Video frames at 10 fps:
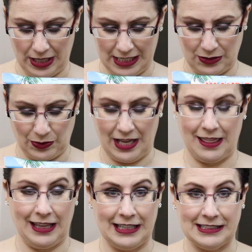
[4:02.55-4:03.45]
That's what I
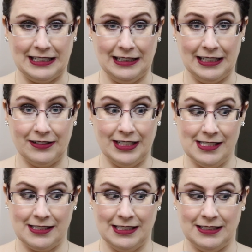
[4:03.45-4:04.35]
think is
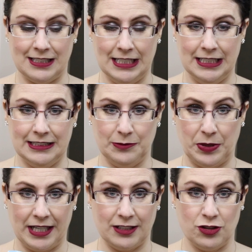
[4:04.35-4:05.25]
hilarious, is the
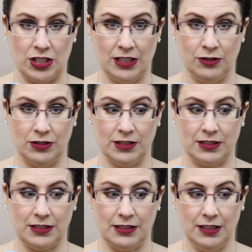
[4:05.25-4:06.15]
packaging
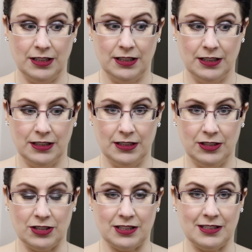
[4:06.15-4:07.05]
looks
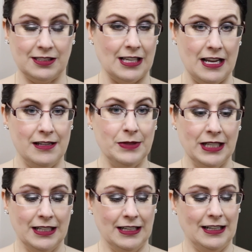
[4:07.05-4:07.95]
just the same.
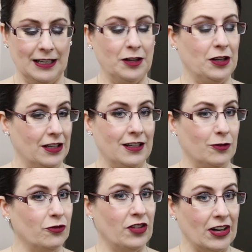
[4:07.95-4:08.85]

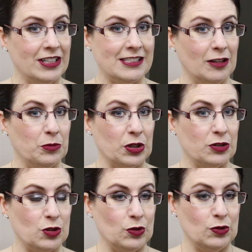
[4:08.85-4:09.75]
Very similar
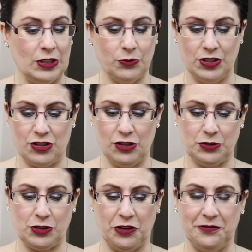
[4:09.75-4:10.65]
to the original.
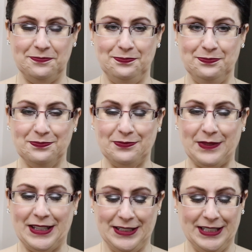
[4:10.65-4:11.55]
So
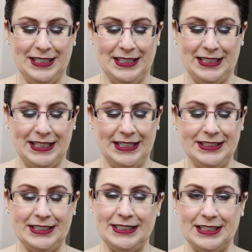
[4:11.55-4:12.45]

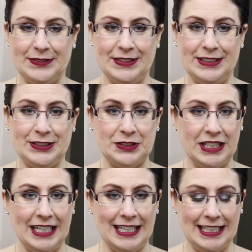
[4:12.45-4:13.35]
let's give it a
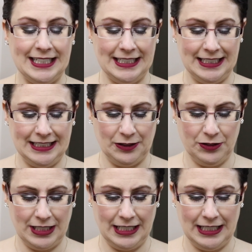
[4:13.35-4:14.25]
try.
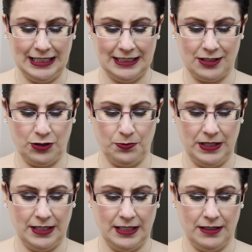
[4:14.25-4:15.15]
Okay, let's open
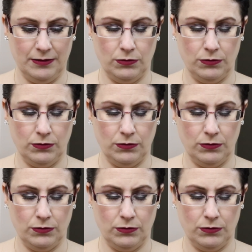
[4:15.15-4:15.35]
it up.